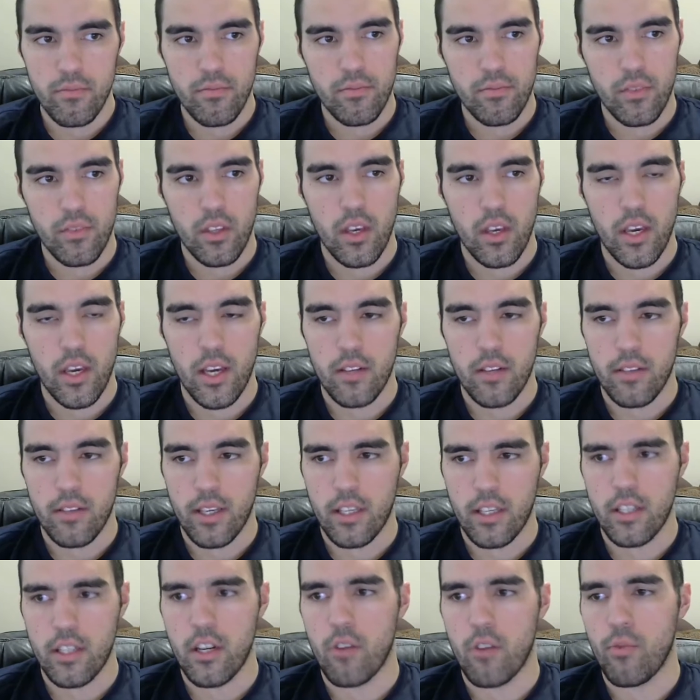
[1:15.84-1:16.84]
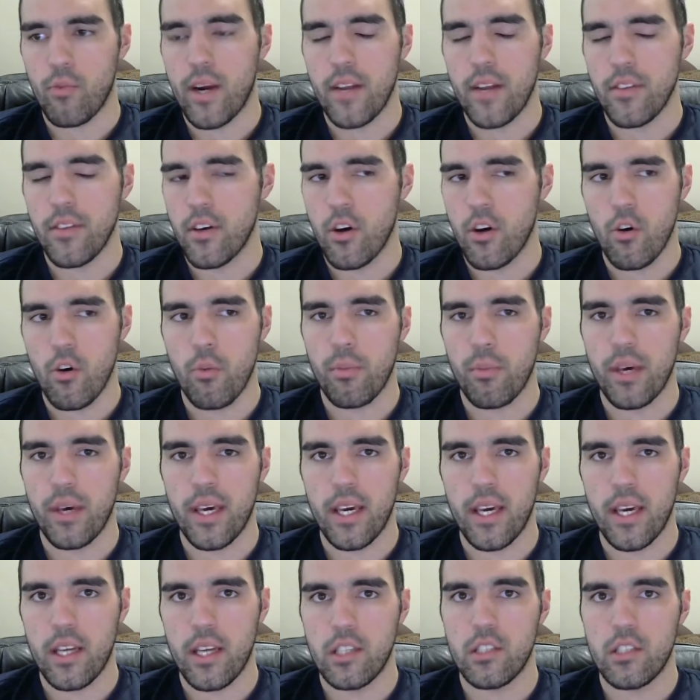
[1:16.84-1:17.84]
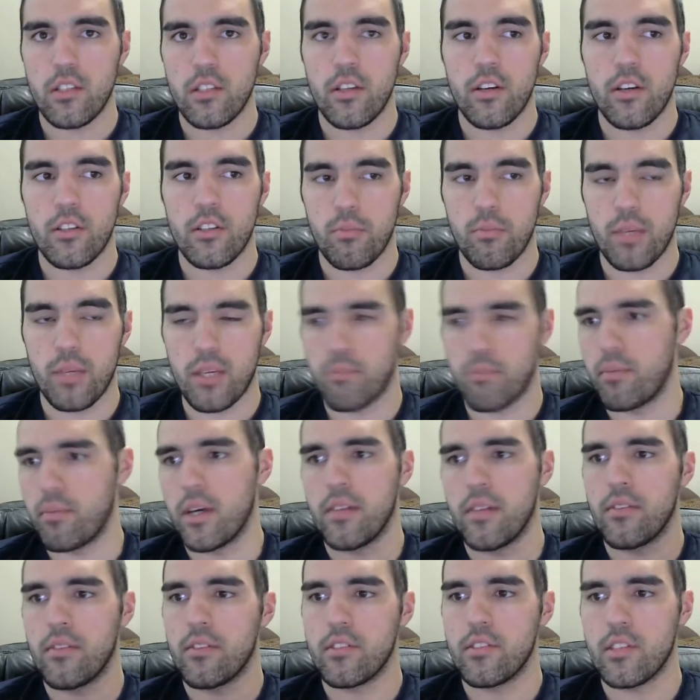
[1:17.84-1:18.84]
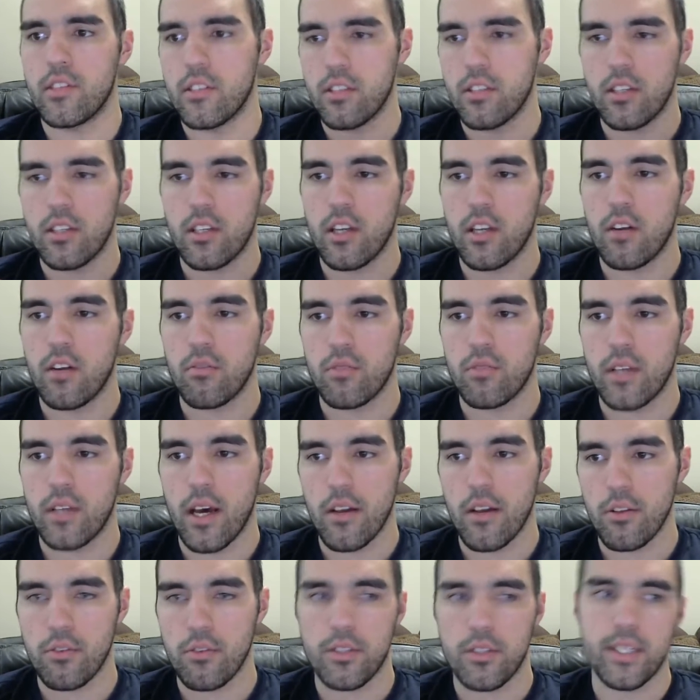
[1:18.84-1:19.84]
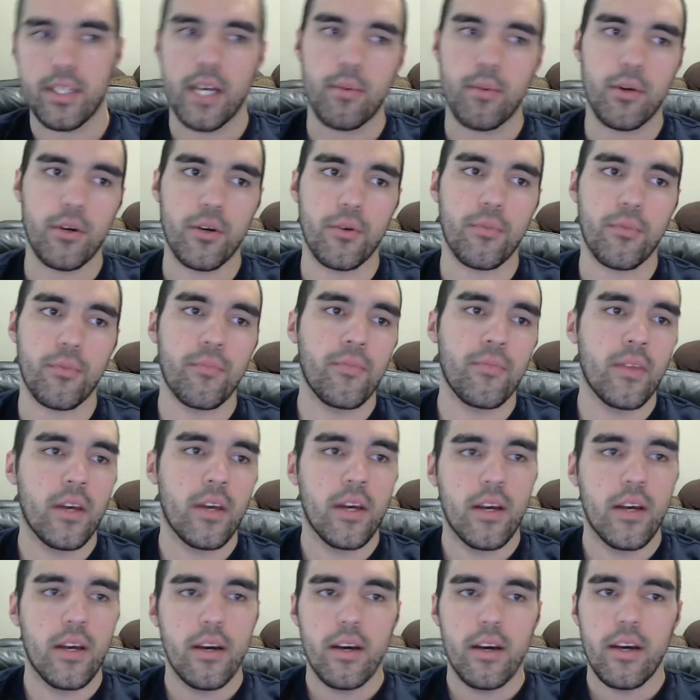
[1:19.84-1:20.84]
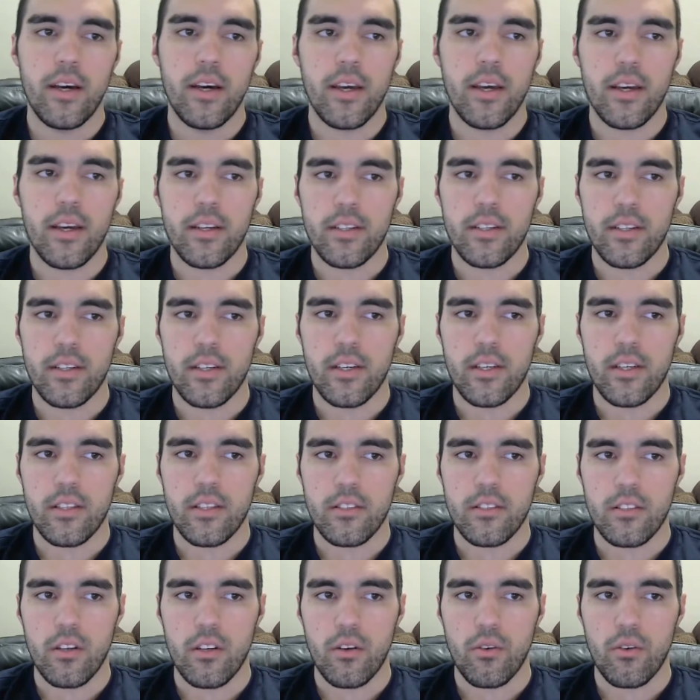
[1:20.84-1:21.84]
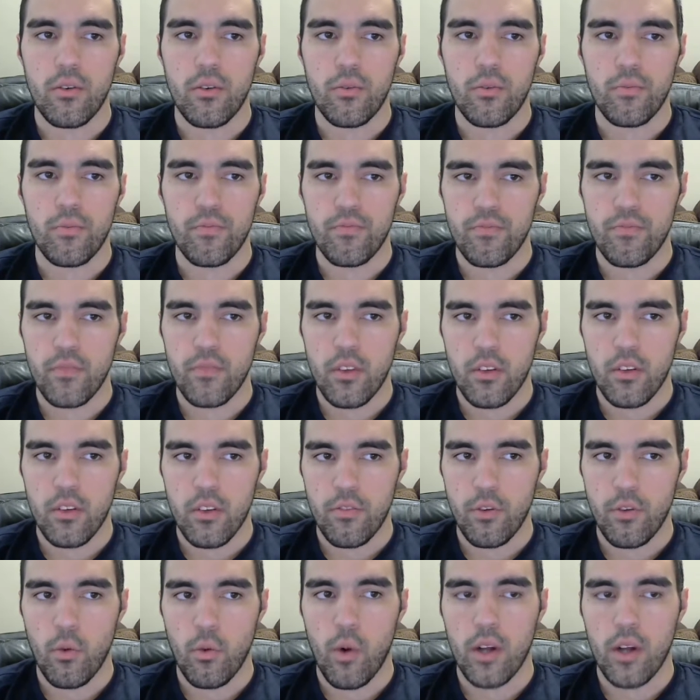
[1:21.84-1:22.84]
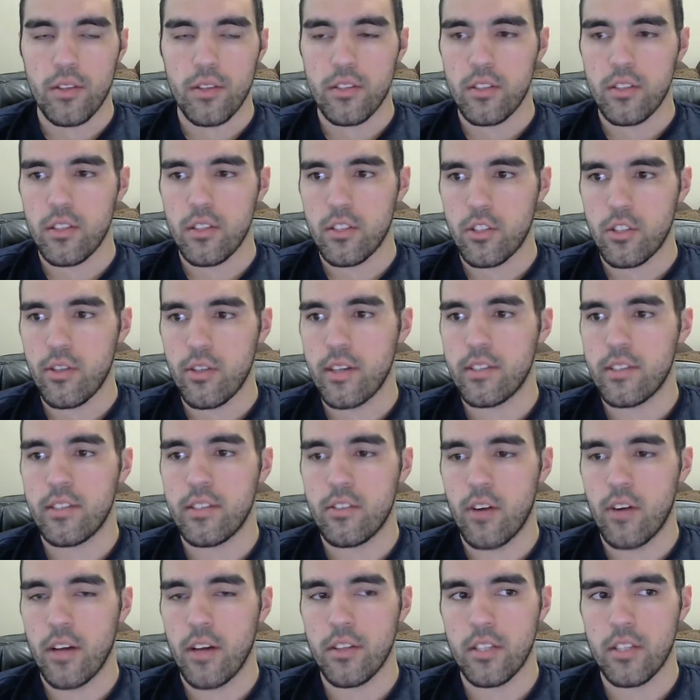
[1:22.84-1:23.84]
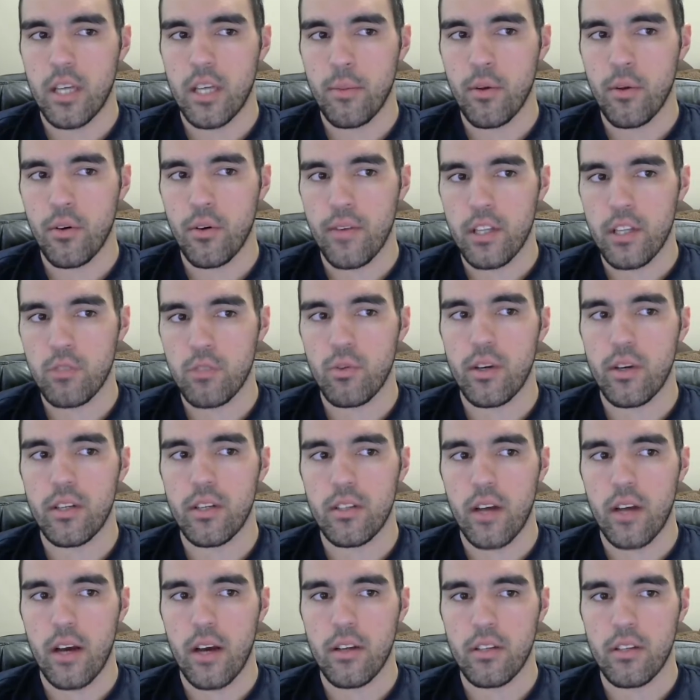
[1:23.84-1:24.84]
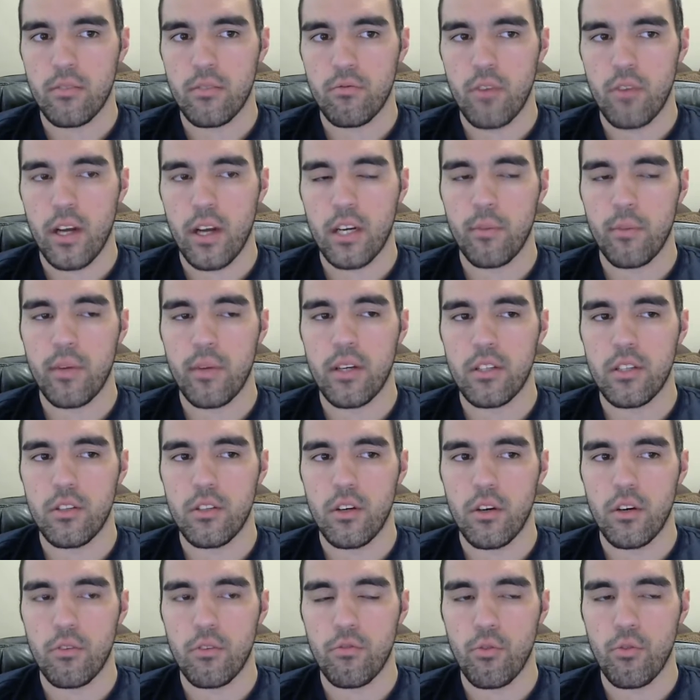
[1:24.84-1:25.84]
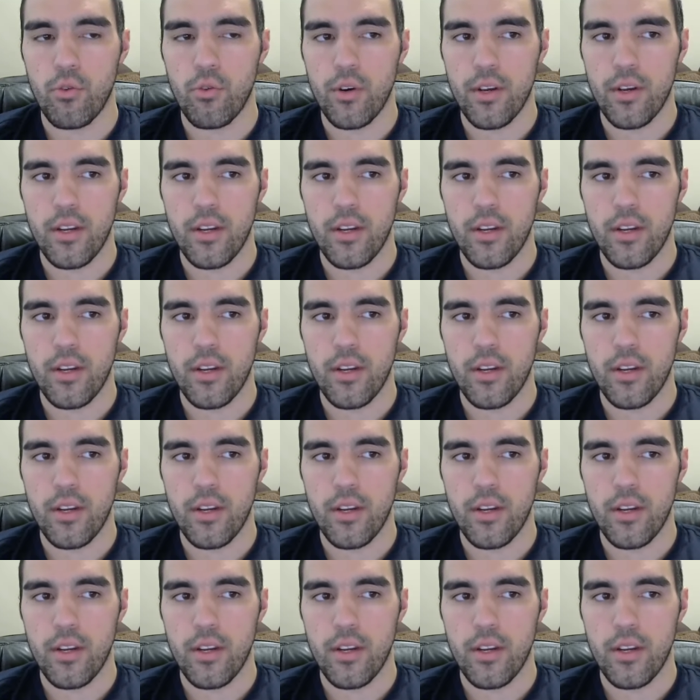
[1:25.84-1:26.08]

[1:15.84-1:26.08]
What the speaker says: And right on the home page, there's a big button that says download the demo. And so if you want to try the demo, that's where I recommend you go for it.